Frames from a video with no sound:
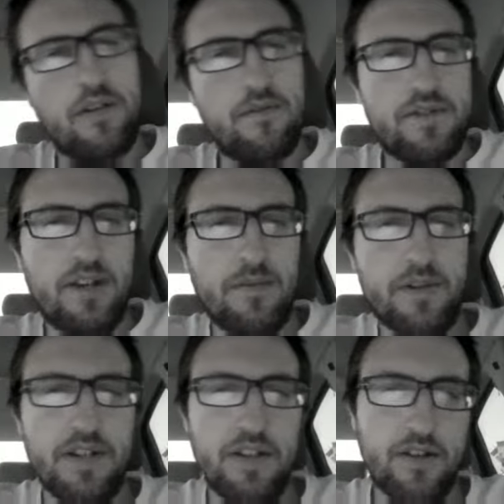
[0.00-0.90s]
Table
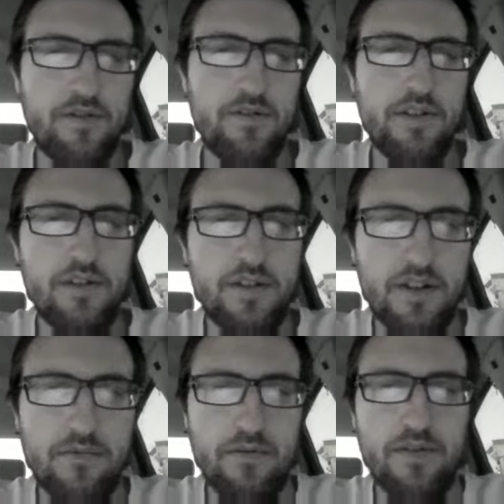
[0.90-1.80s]
containing only
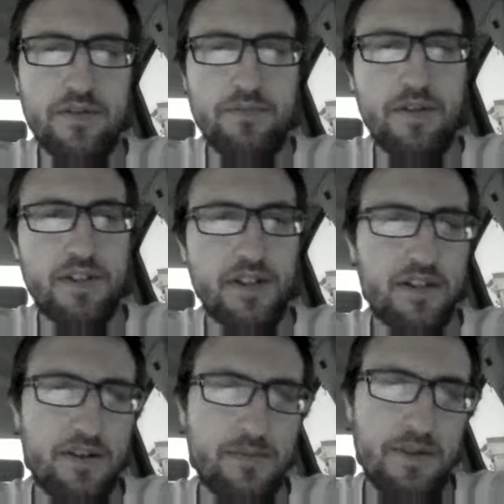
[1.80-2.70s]
unique rows based on the
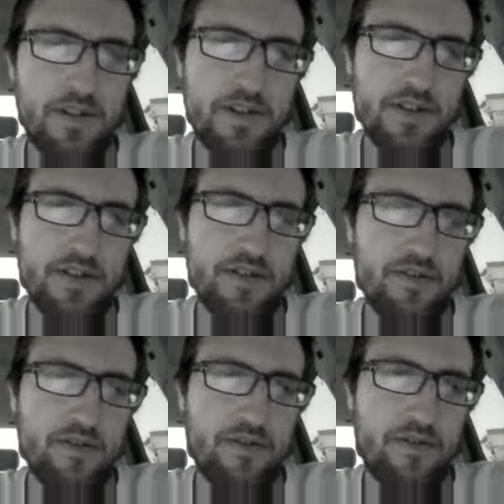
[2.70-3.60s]
combination
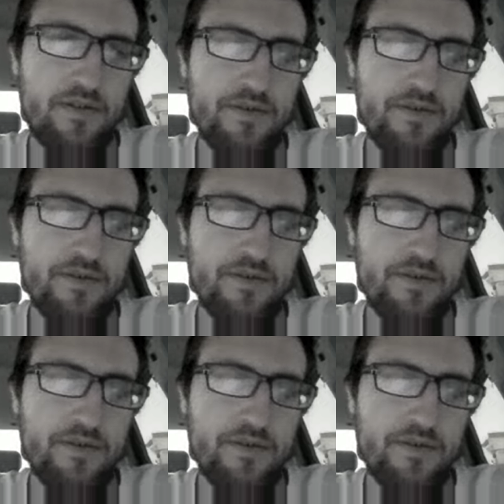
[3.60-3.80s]
of